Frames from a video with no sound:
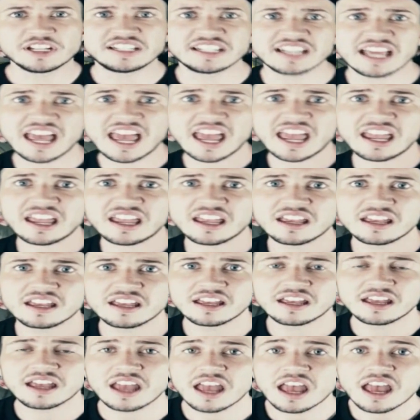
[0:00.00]
It was almost
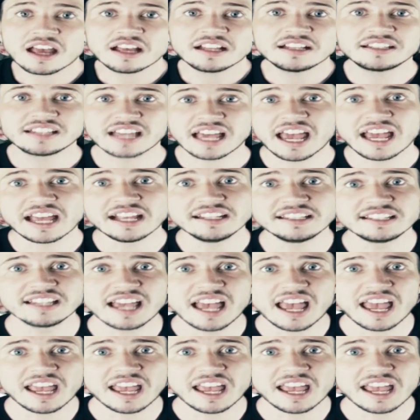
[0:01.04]
fucking cinematic,